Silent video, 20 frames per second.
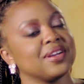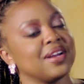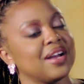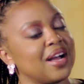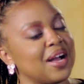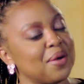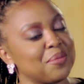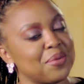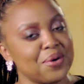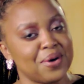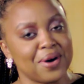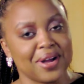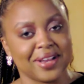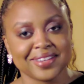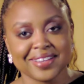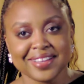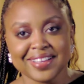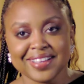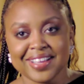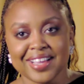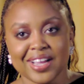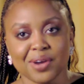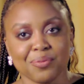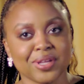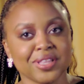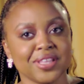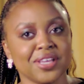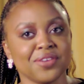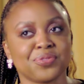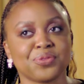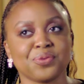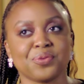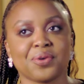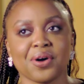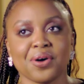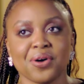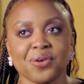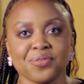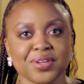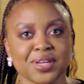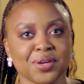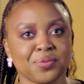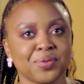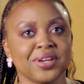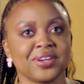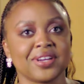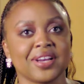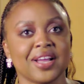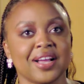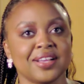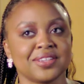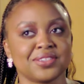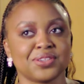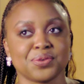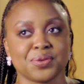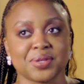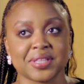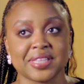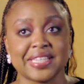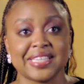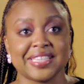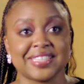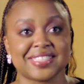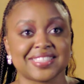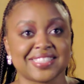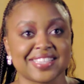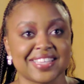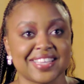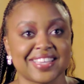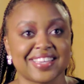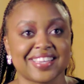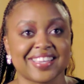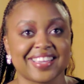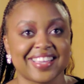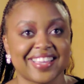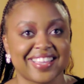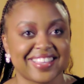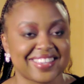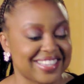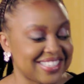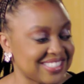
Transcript: Come on. We lived through COVID. We are not doing this again.